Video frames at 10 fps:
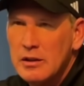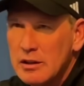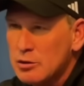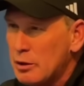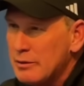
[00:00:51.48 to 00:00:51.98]

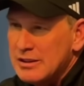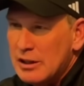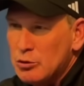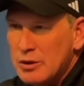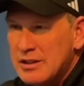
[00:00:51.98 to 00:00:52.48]
Extremely.
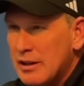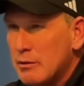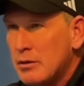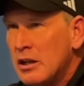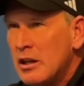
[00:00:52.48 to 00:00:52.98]
That's what we
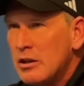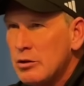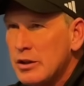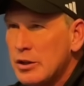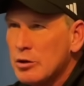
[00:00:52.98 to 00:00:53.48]
said,
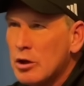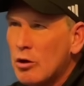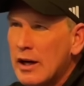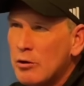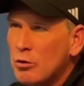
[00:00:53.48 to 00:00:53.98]
a year
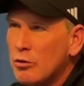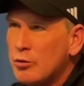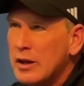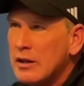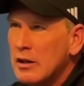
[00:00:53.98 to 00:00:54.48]
ago, I don't know
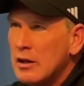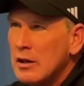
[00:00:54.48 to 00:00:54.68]
if we,